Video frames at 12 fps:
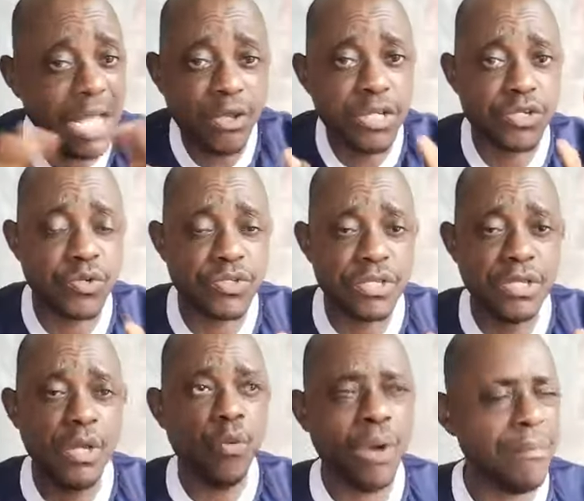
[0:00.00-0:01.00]
That's the truth.
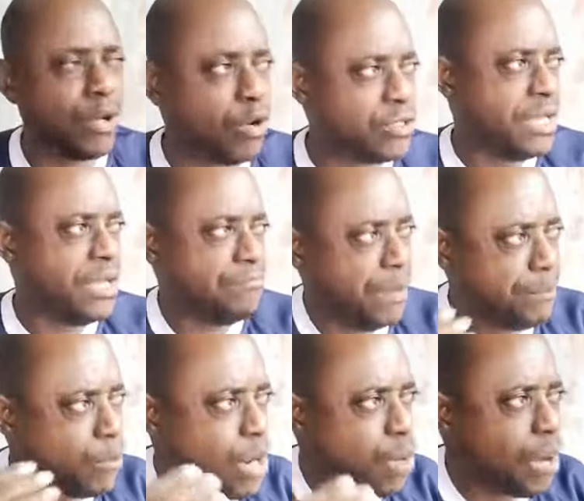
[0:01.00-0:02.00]
Why? Because
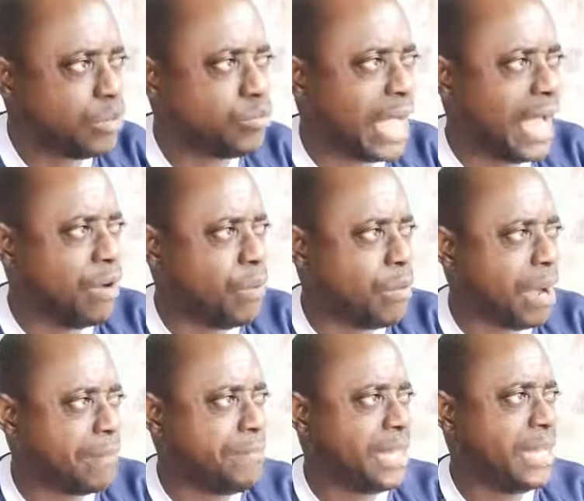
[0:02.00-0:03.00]
people want
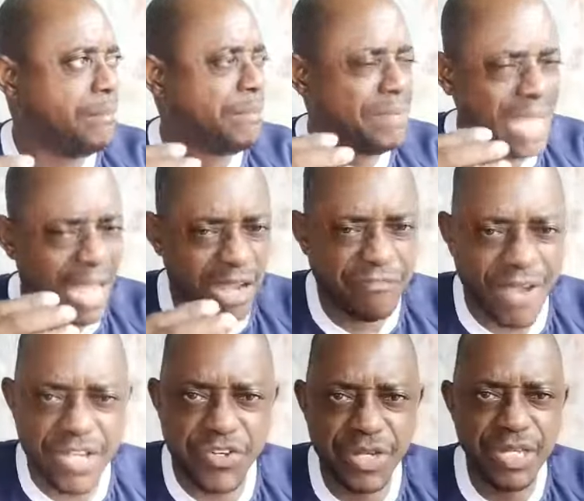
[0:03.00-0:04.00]
begin to carry
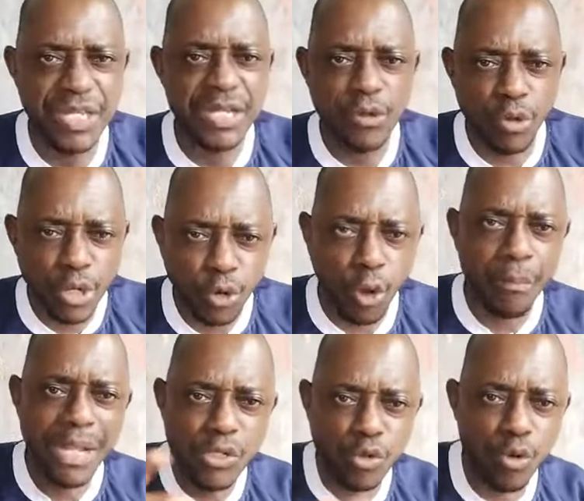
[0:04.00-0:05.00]
factory, they
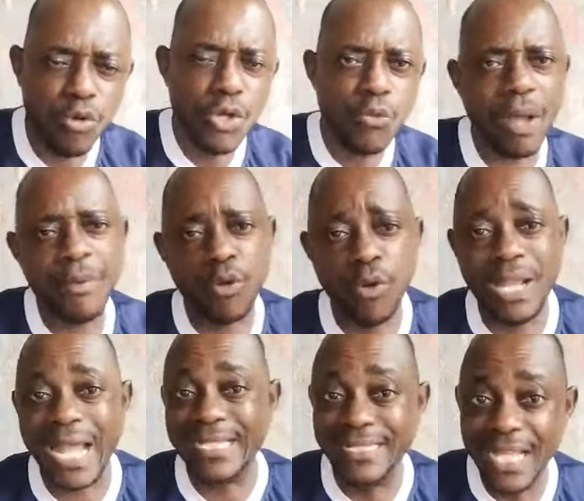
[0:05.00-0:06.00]
come and do why? Because
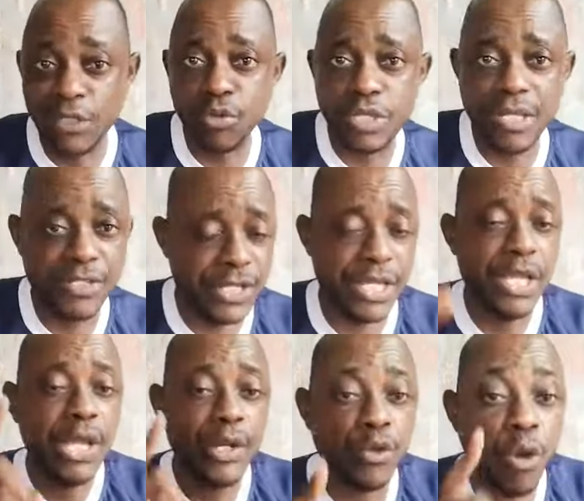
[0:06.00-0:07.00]
light day to day. See,
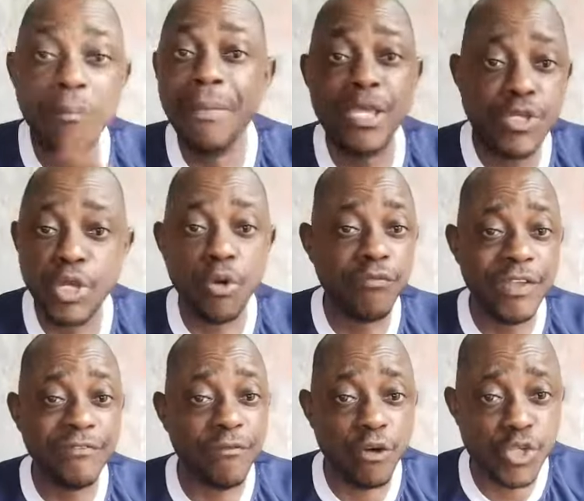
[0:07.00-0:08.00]
no machine go
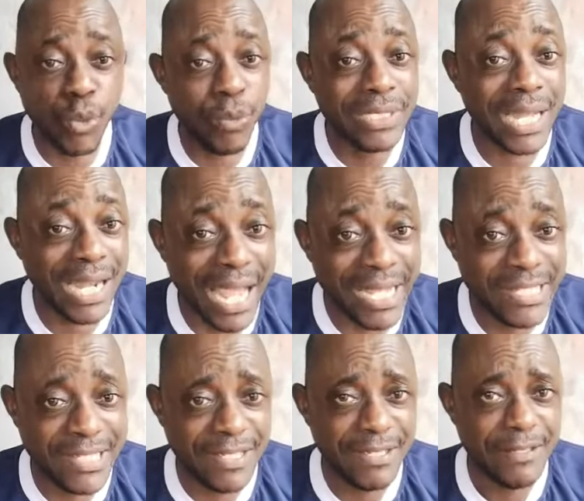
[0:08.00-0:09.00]
fit function without light.